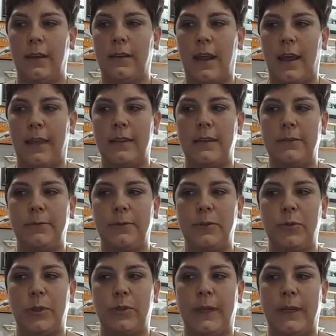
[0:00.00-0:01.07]
Now, the
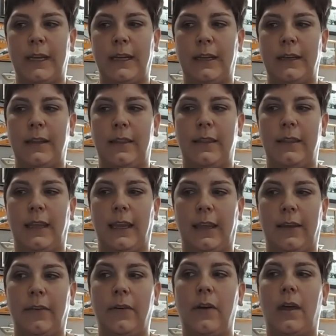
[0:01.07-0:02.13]
difference between
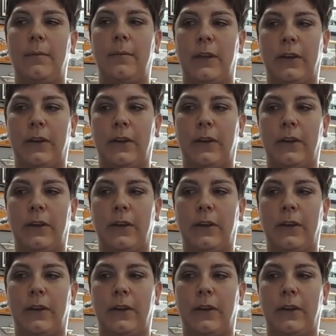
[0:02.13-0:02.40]
I'm